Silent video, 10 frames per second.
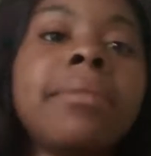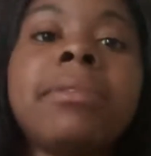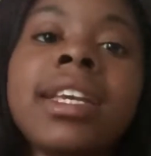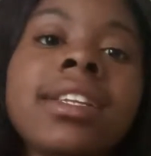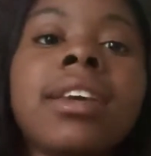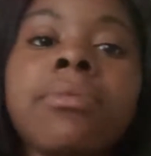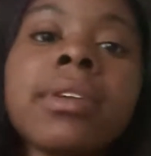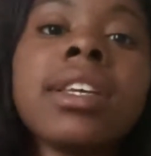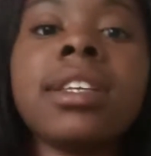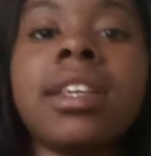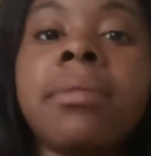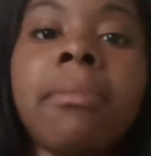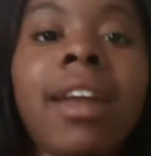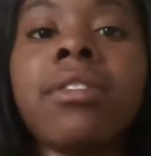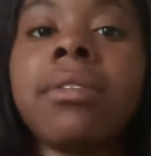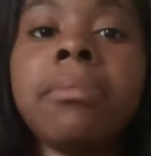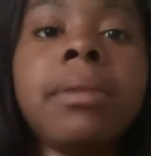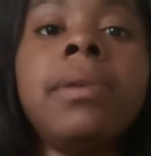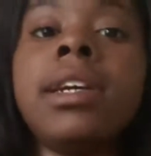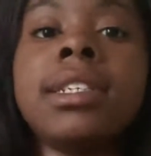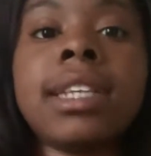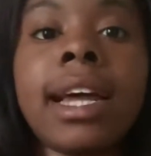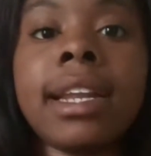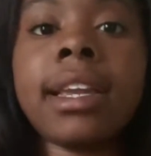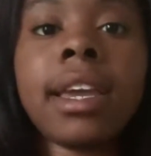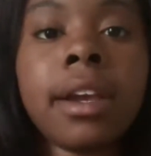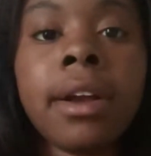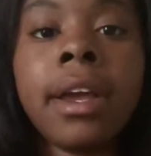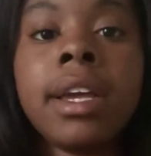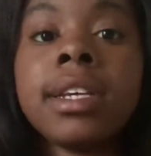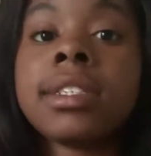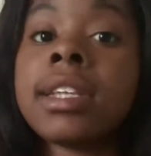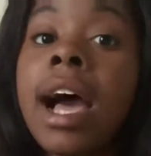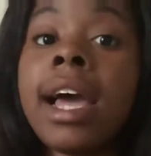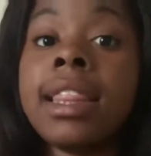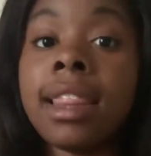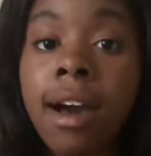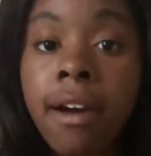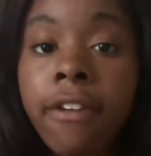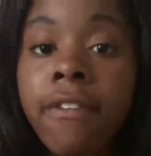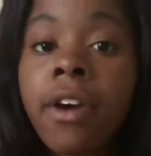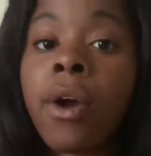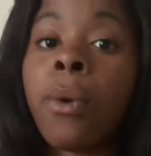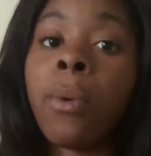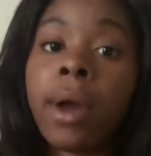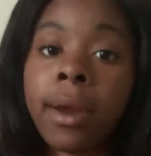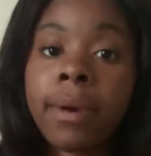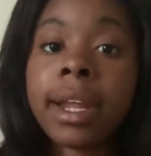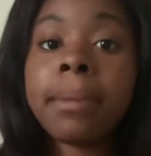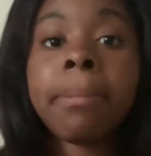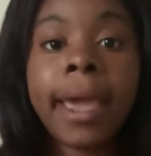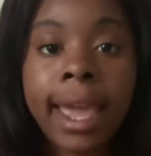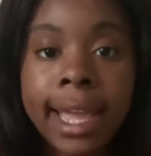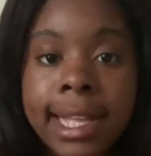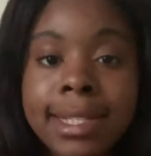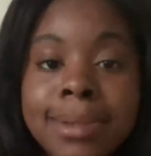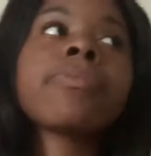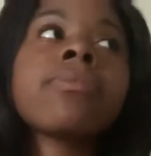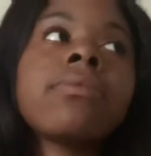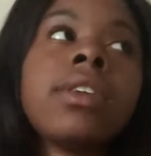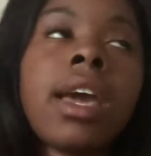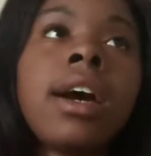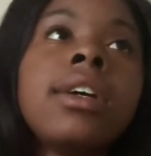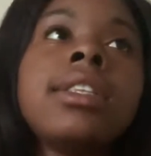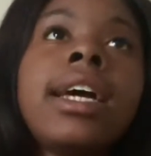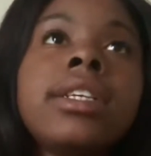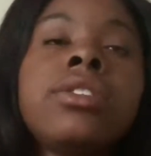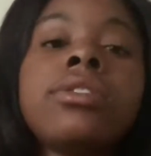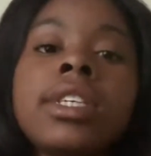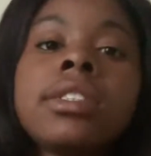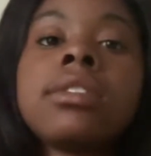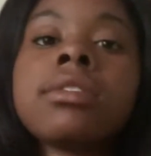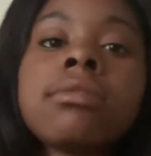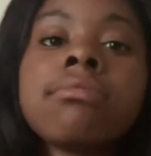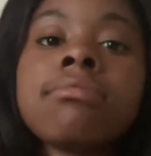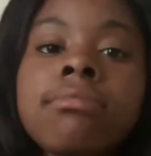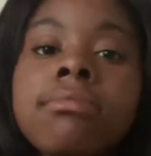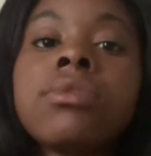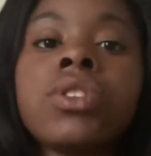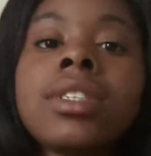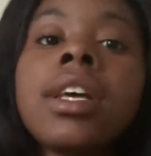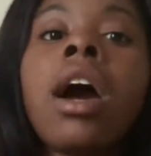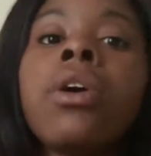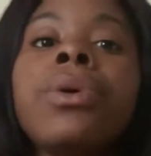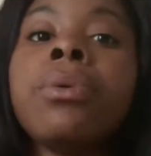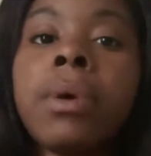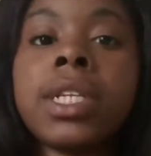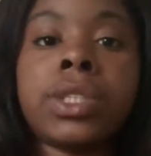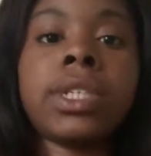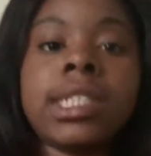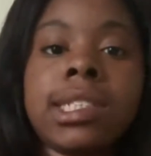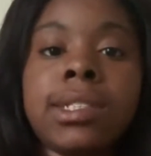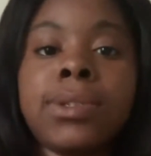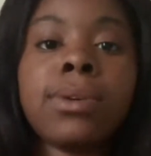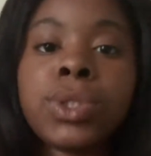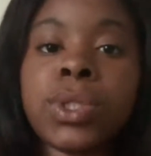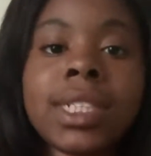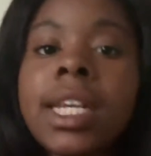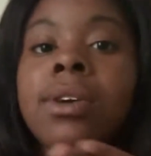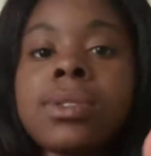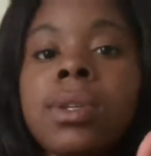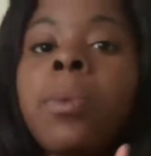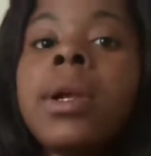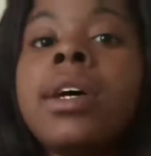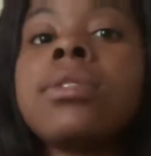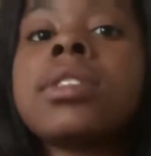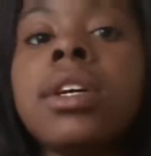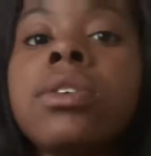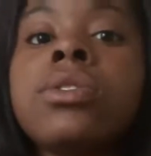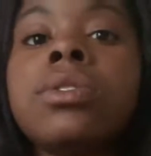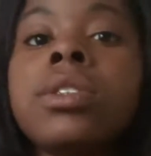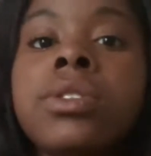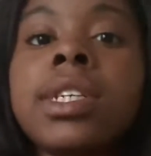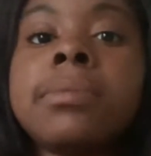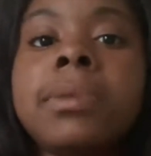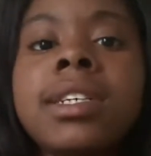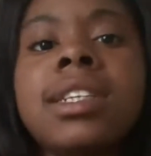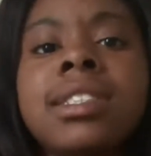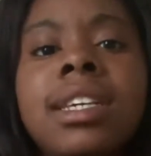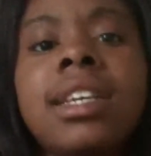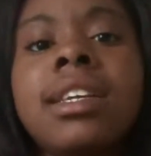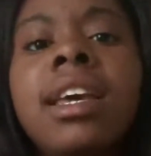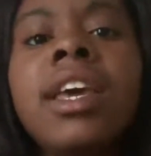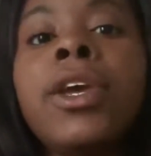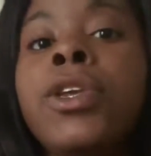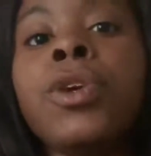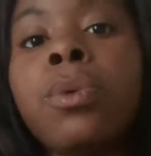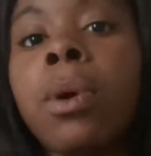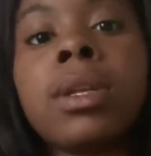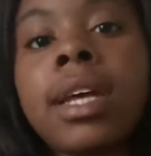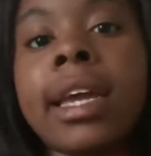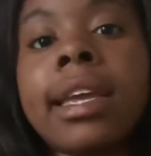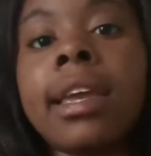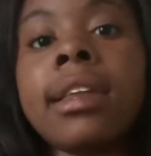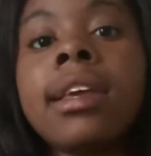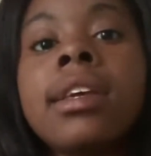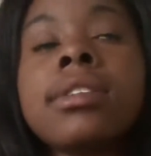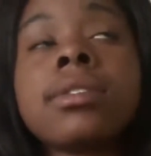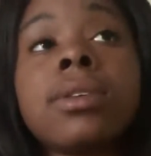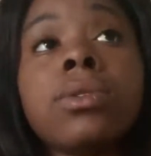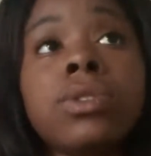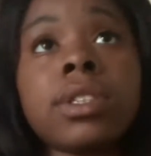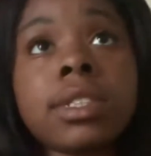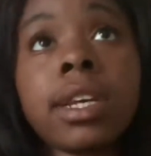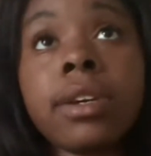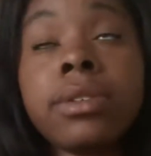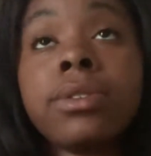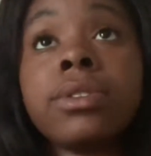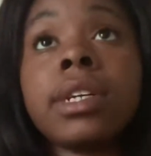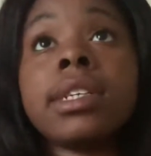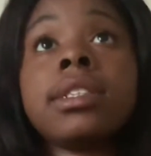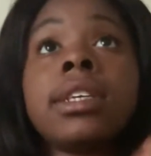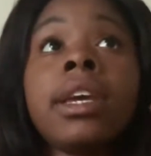I mean, it really didn't matter to me because I didn't care. So I love wearing pants. Yeah, like dress dress how you want to dress. Don't dress how someone else tells you to dress because then you won't like it. So dress how you dress